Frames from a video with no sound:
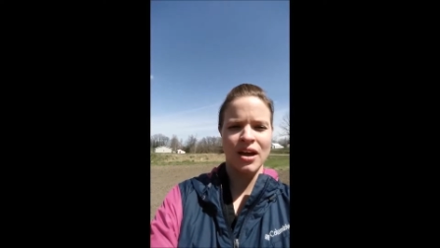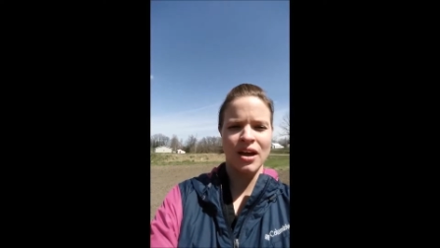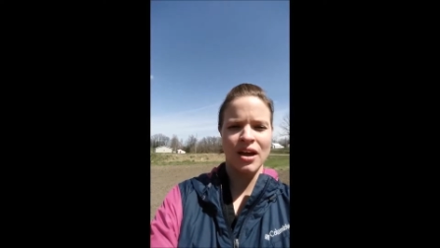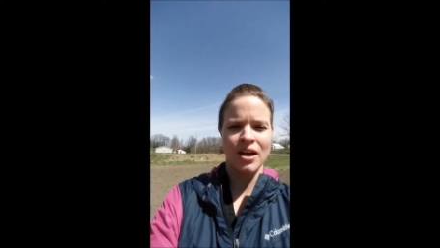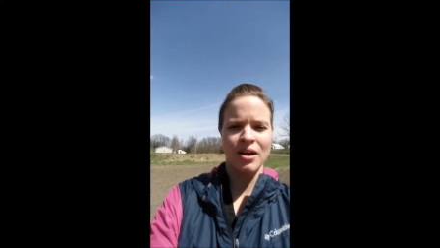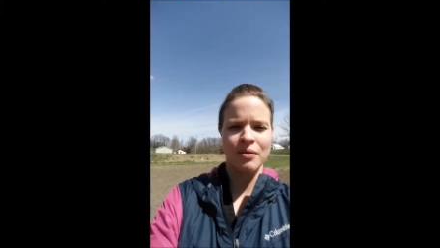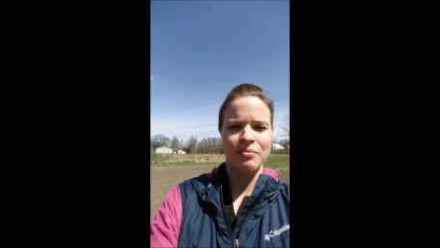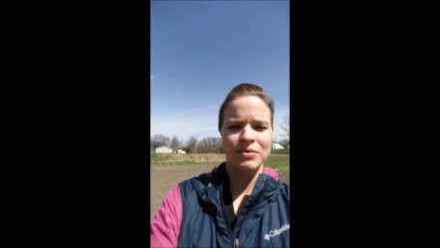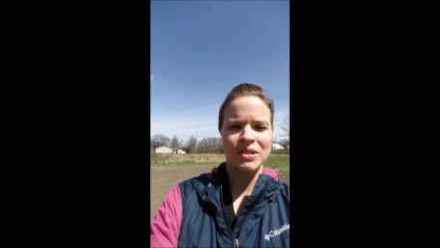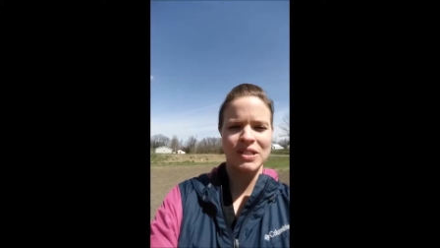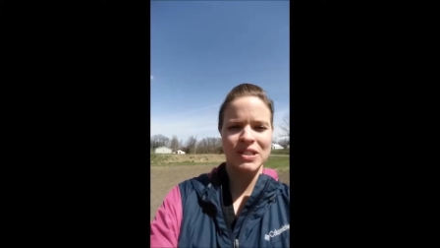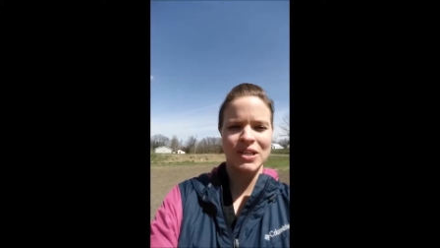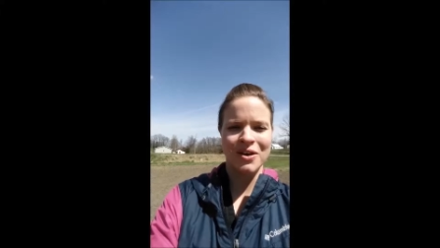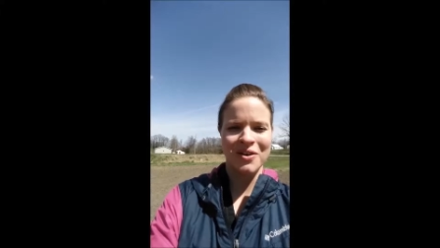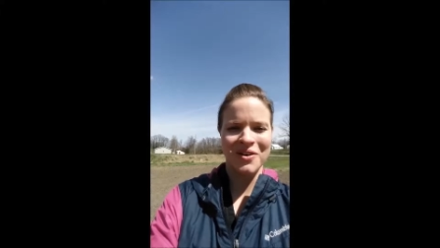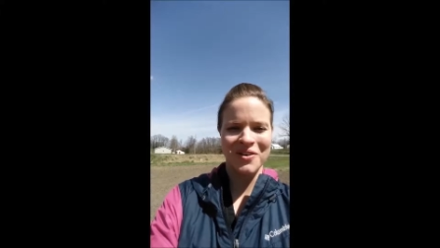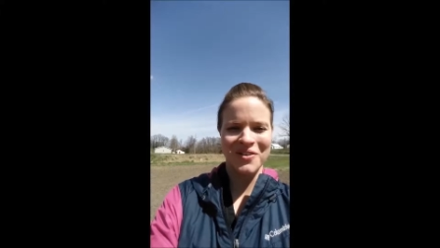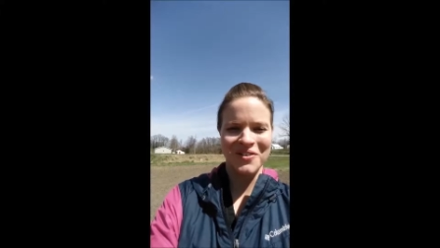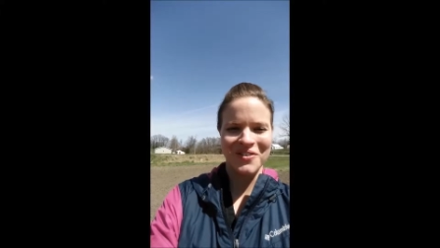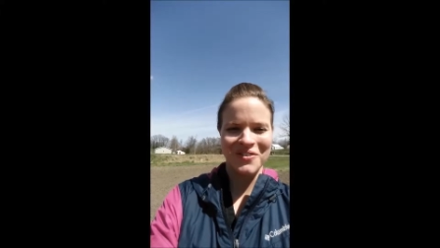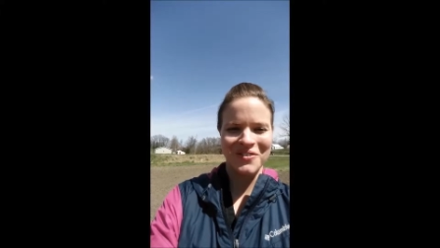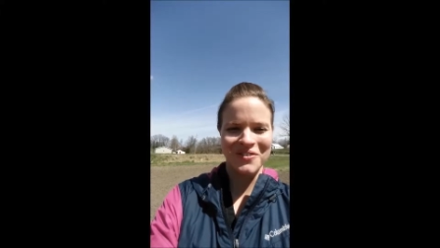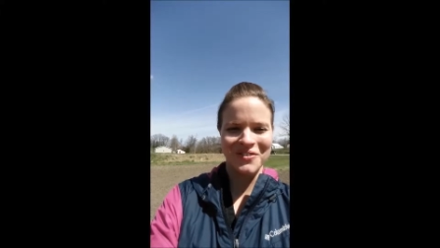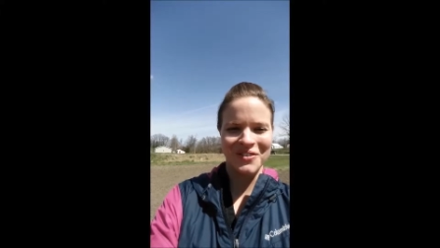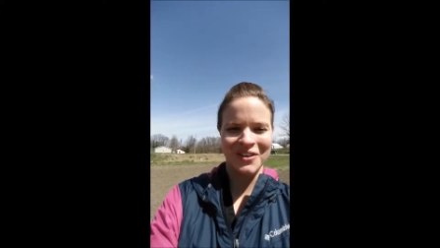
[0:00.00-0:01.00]
Um,
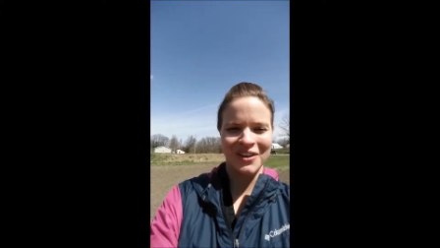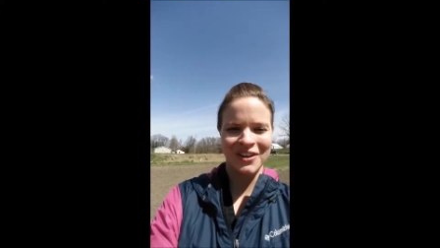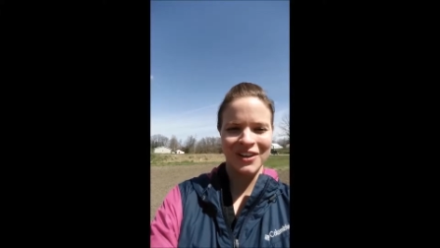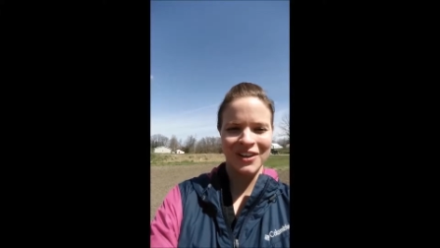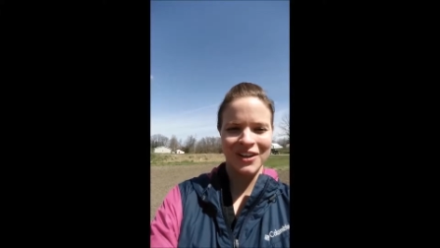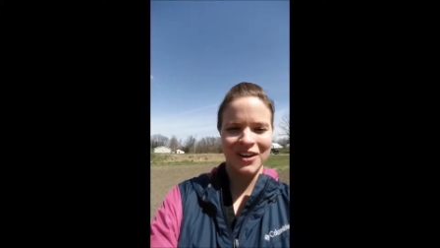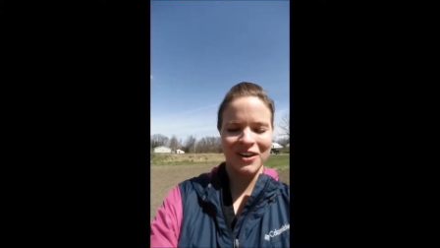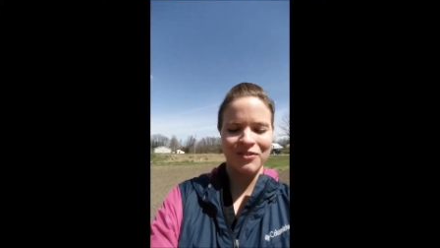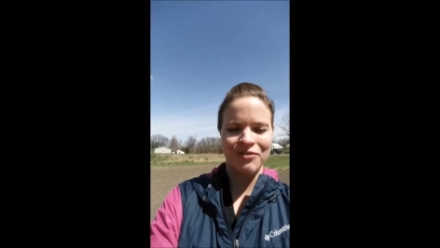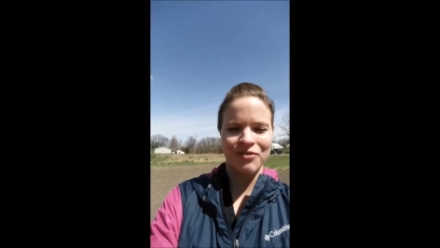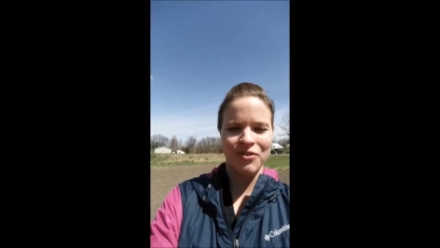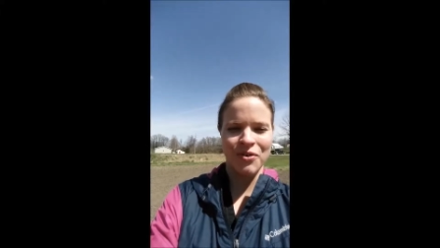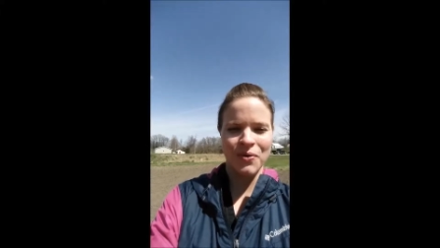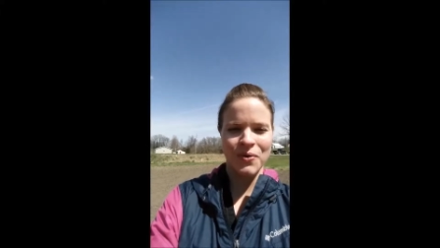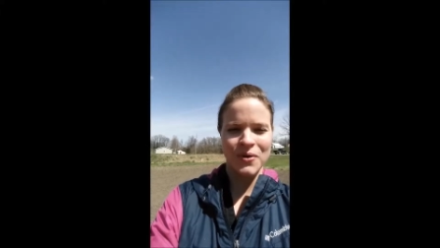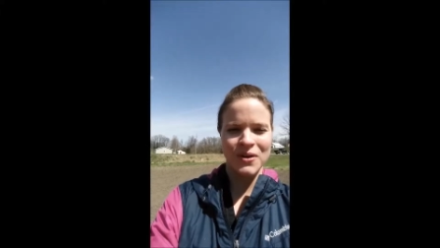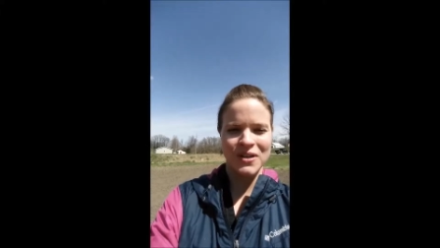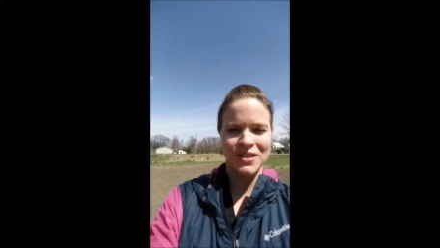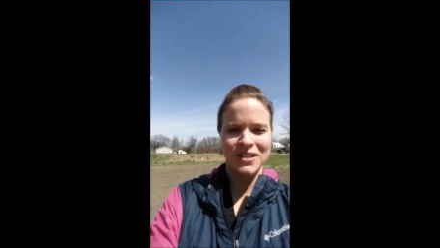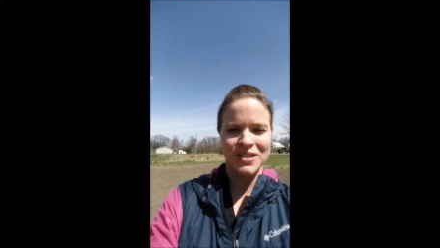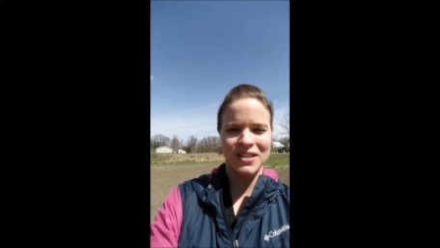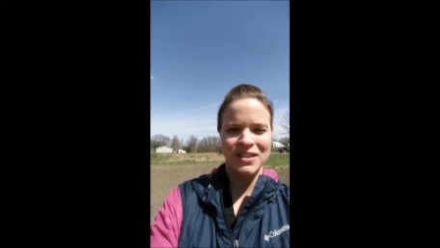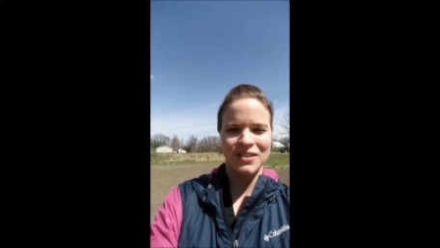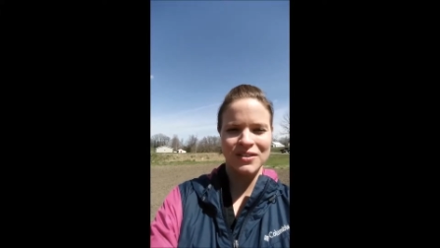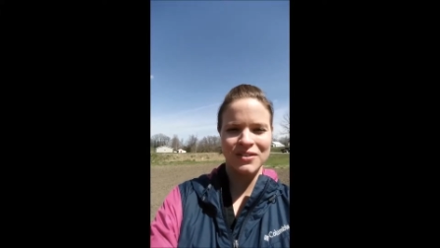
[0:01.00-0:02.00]
so we're looking forward